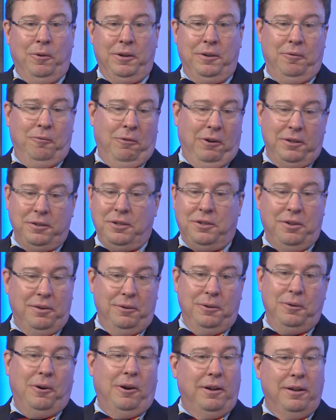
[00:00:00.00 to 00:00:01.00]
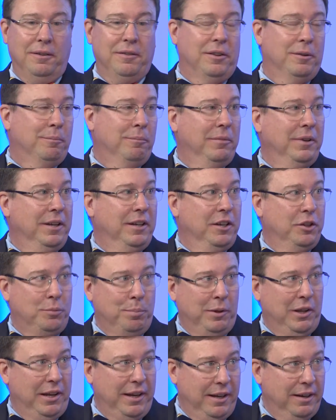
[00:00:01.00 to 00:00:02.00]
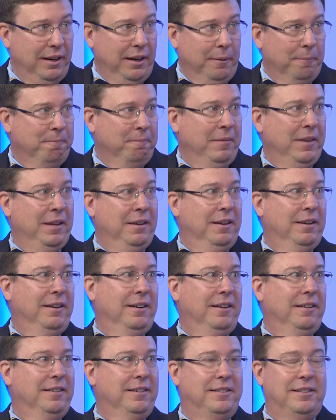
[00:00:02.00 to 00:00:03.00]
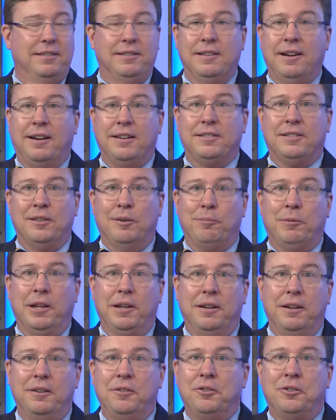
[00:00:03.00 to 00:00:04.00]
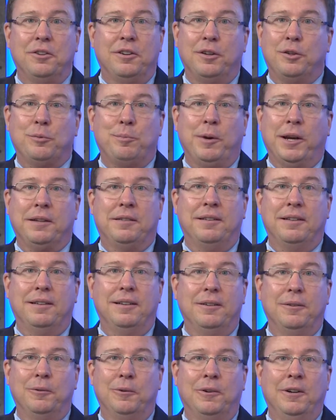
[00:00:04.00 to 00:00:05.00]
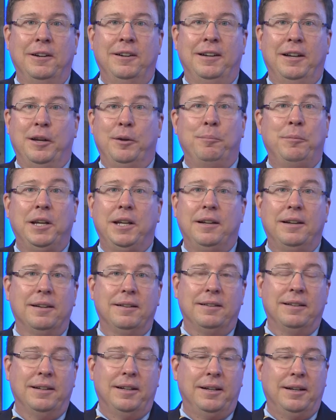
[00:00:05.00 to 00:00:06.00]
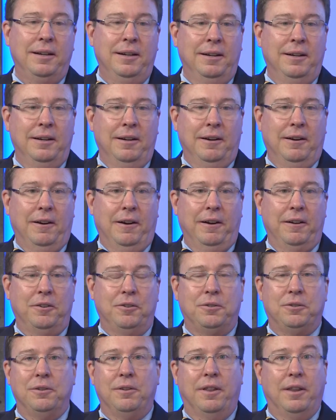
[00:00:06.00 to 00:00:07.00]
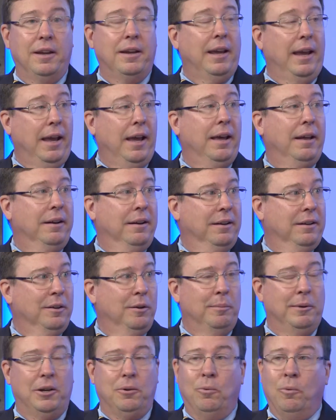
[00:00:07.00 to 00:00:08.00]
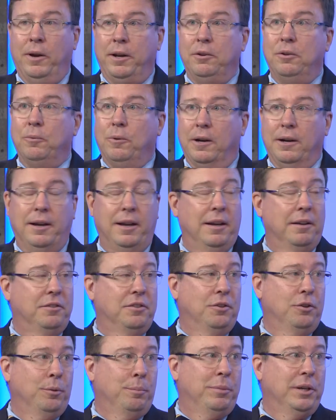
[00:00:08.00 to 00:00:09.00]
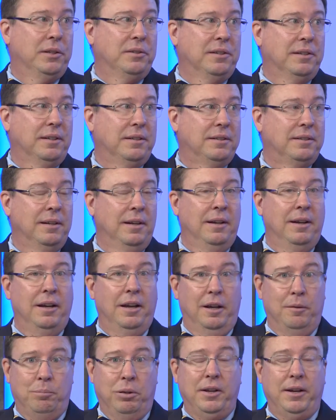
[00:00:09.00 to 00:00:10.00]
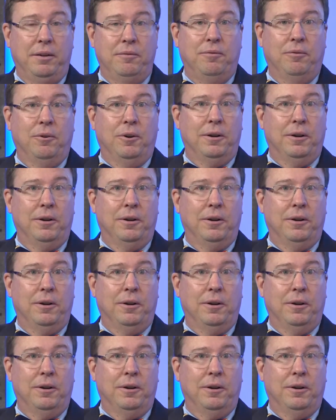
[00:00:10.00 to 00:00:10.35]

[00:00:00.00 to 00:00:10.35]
runs through all of them is planning. This is not something that you should expect to do immediately. You should think ahead about when you want to exit your business and plan for